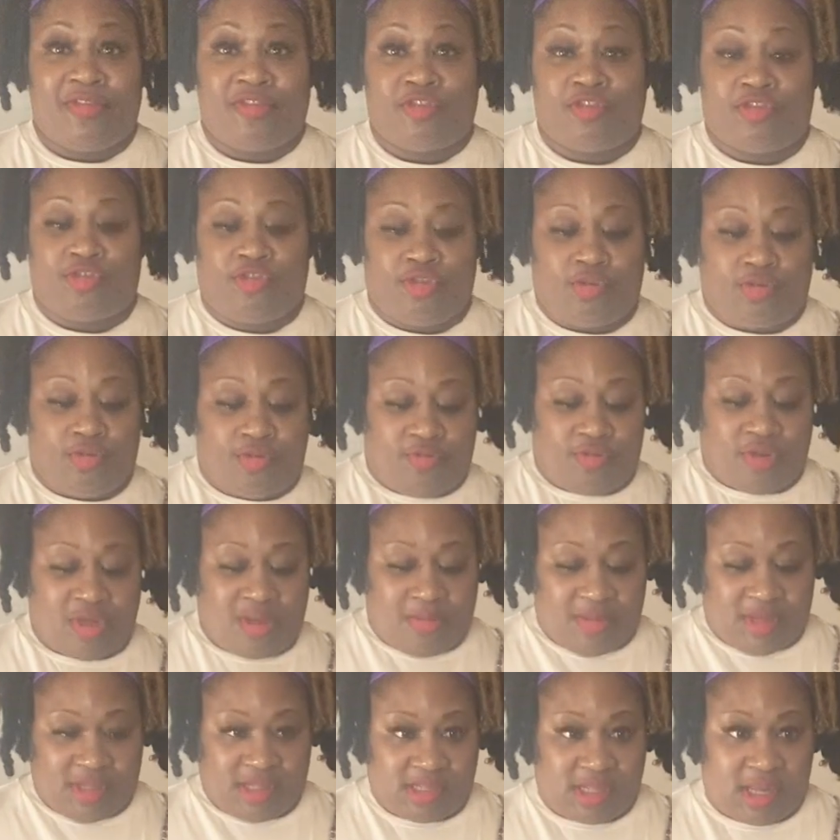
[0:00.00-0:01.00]
the shoe. If you give
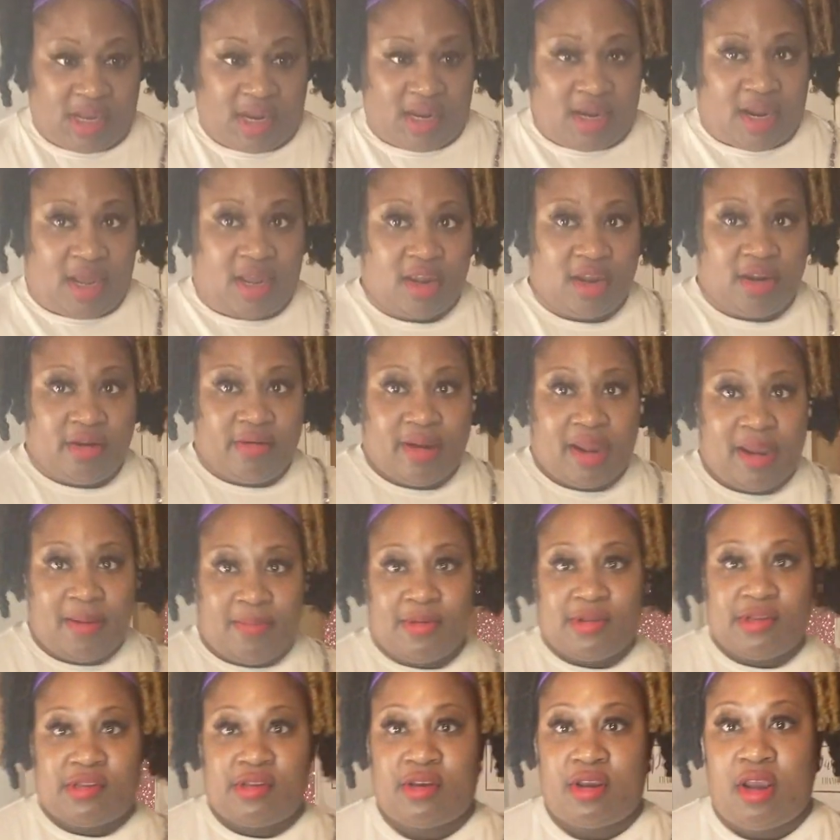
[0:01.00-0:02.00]
me a second, I could grab
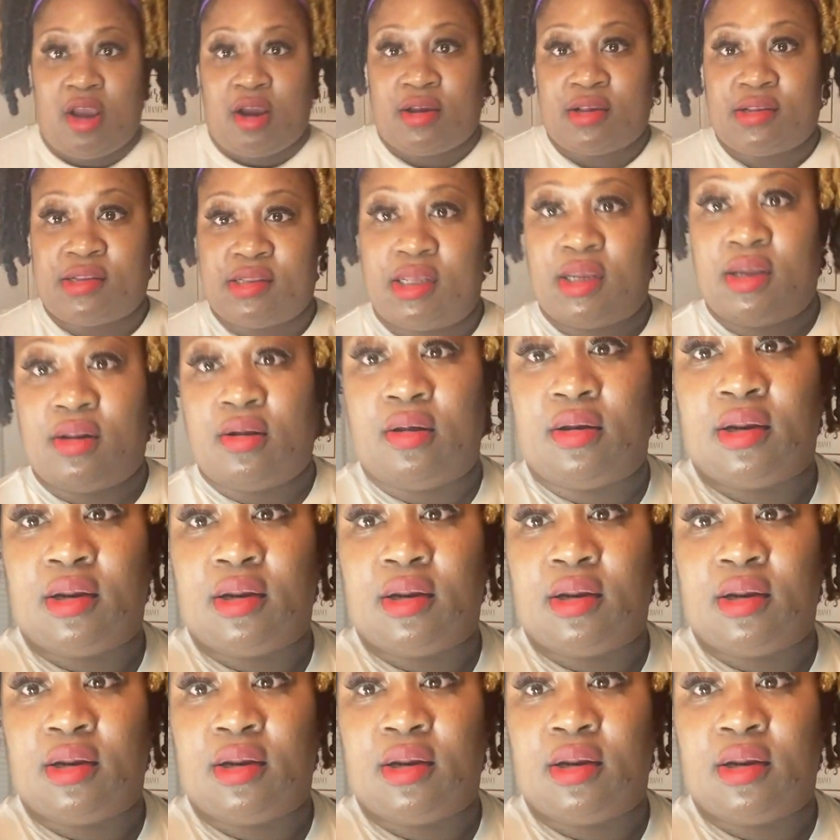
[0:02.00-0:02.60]
it so y'all can see it all